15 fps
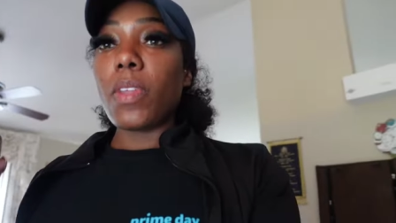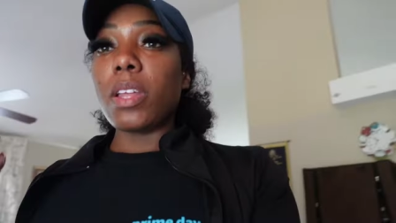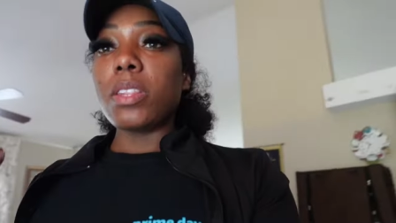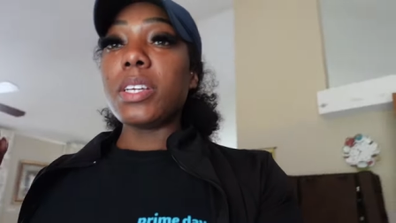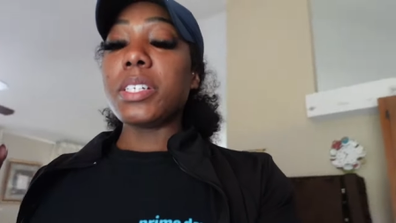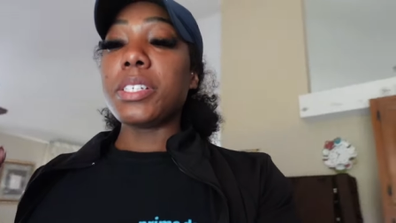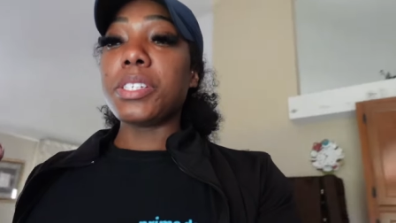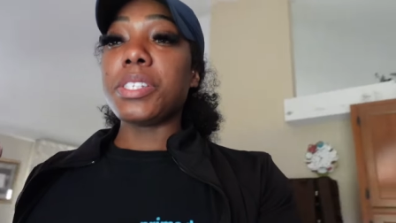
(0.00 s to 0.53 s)

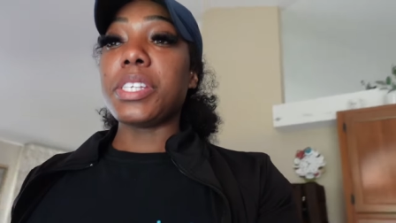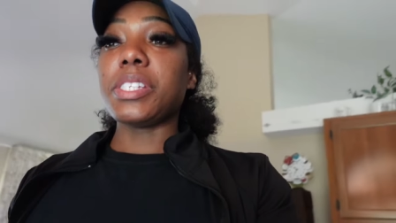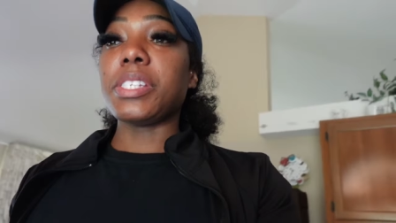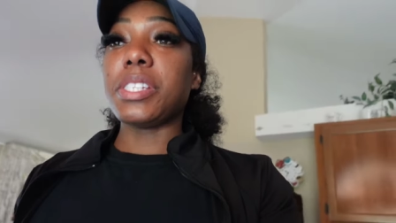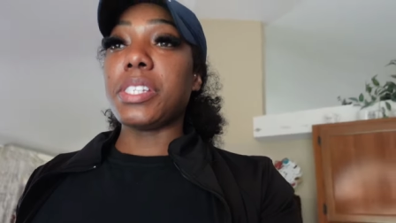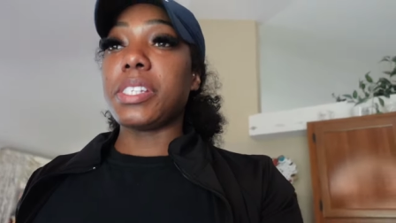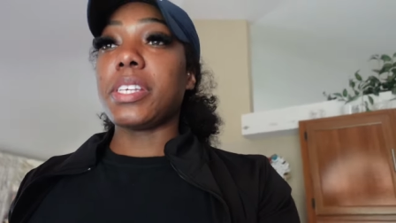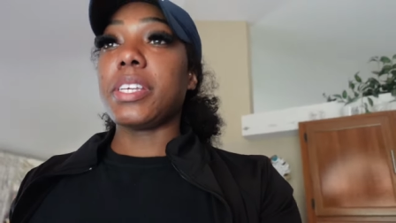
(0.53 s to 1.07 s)
The
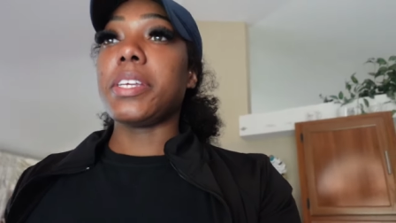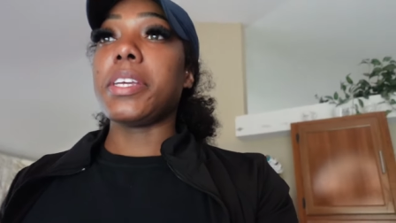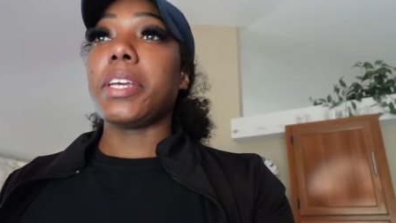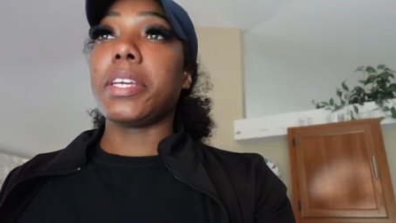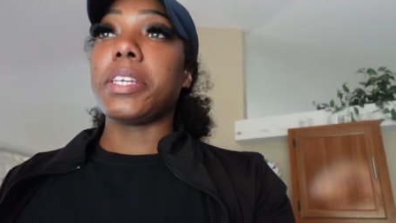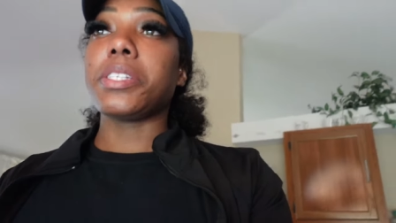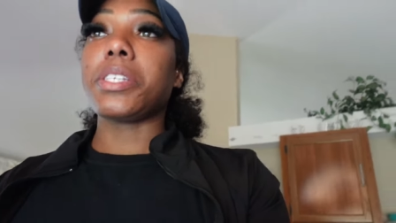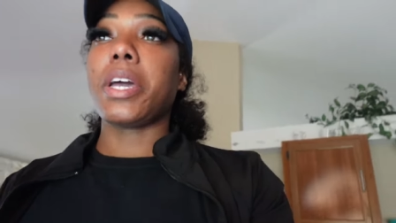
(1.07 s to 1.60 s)
consistency
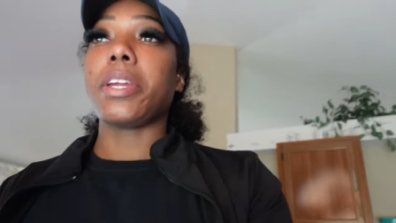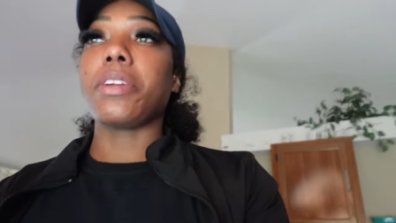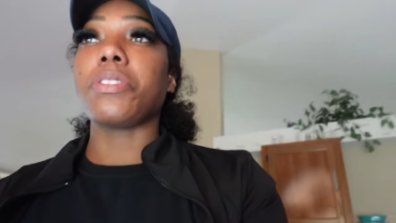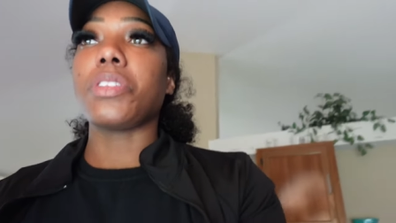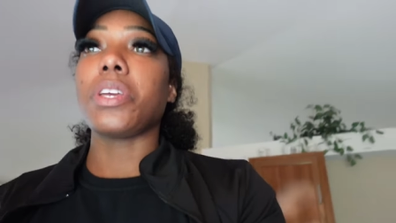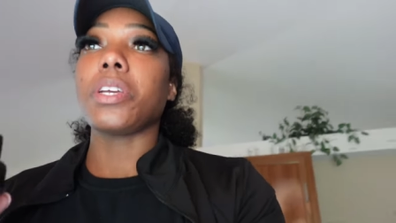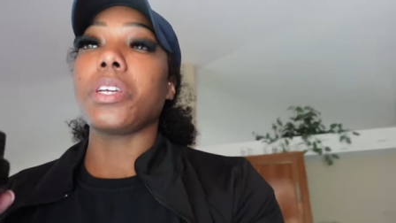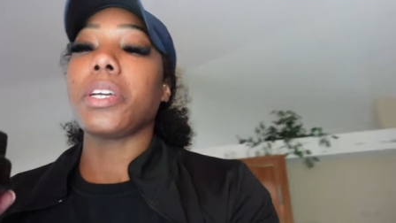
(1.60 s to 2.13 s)
is kind of
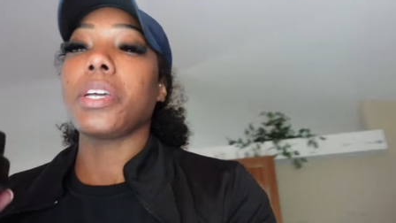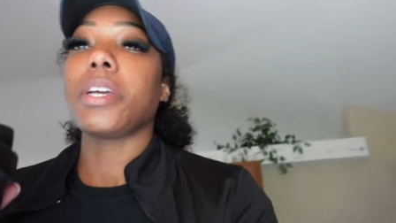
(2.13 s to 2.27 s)
thick,